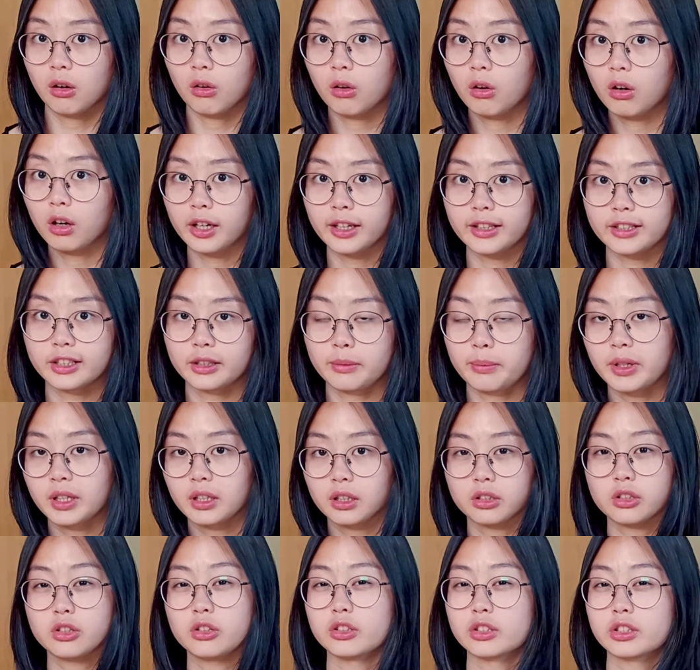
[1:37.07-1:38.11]
Or is it
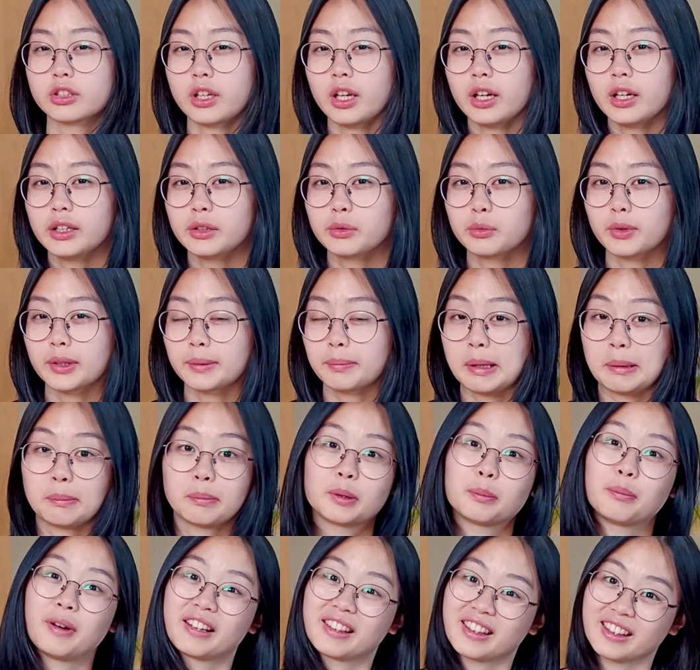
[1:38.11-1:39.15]
because you're scared what people
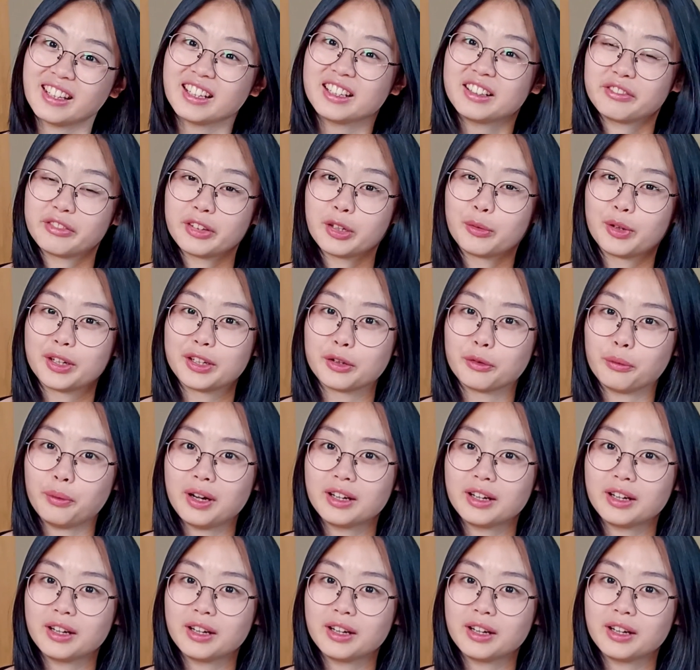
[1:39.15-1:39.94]
might think of you when you wear